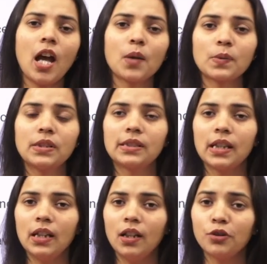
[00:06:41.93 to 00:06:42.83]
I would
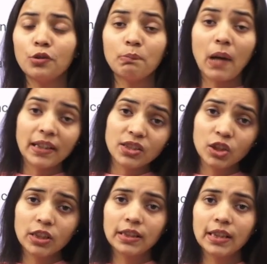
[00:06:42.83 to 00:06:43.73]
say, you know,
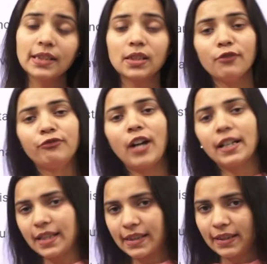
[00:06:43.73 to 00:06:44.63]
managing the things
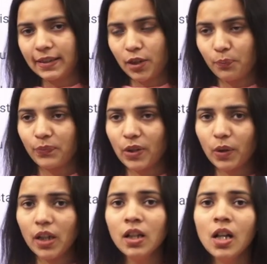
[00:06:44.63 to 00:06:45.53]
finance related.
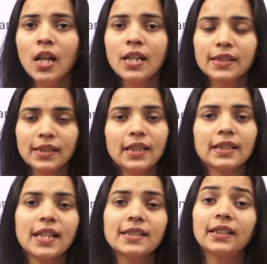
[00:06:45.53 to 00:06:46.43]
Okay.
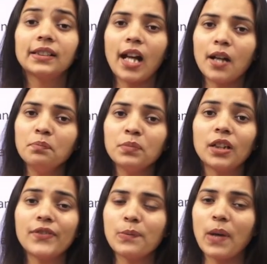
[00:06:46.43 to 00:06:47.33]
See, there is a term
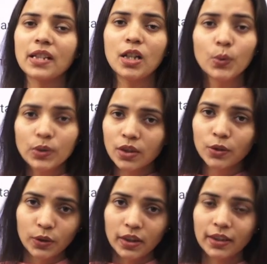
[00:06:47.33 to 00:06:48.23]
given by the
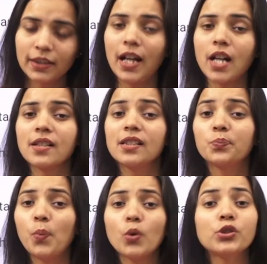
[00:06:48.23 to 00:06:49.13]
Luther Gulick, that is
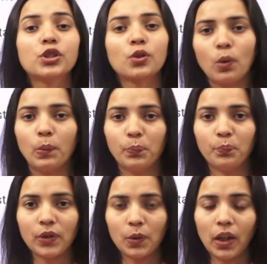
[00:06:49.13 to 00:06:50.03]
post-COR.
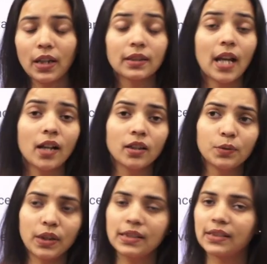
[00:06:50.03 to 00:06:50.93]
Okay, that
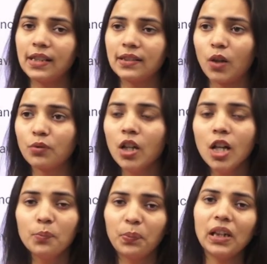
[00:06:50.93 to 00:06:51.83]
you can say it out,
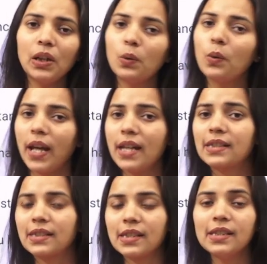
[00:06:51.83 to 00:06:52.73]

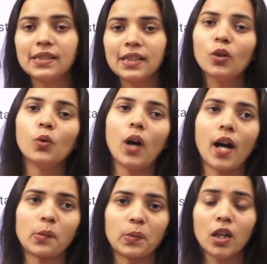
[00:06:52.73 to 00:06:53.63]

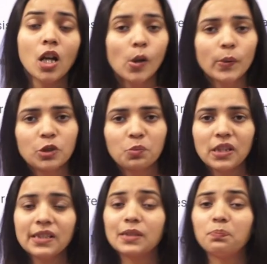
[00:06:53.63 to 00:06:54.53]
P-O-S-T-C-O-R-P, which
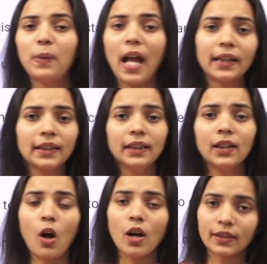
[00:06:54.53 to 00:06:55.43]
means
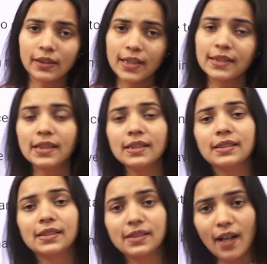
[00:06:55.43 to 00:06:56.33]
planning, organizing,
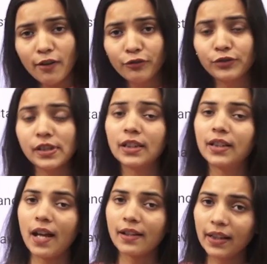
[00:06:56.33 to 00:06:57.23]
staffing,
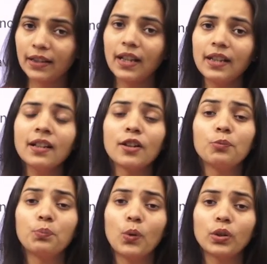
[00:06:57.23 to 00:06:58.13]
directing,
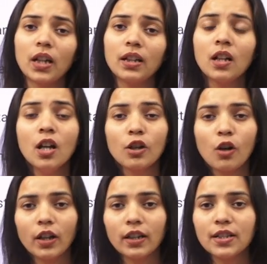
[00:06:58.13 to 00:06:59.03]
reporting,
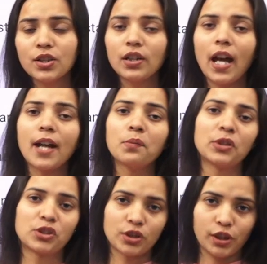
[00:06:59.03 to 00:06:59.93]
coordination and
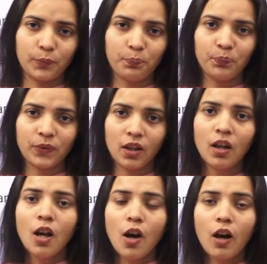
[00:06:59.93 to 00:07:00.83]
budgeting.
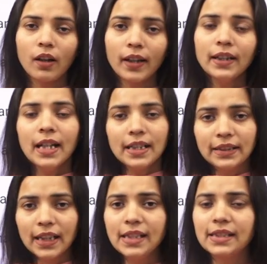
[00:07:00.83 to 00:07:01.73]
All right,
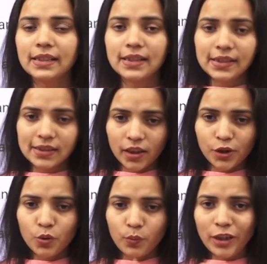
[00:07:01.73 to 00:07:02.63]

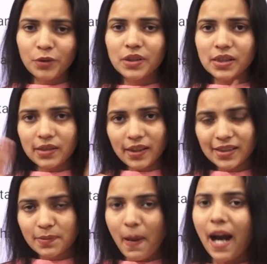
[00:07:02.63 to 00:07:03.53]
you know, when you just
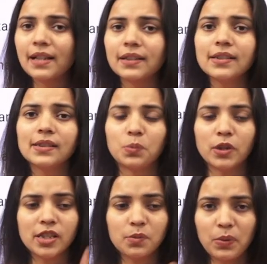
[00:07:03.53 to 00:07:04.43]
expand these words,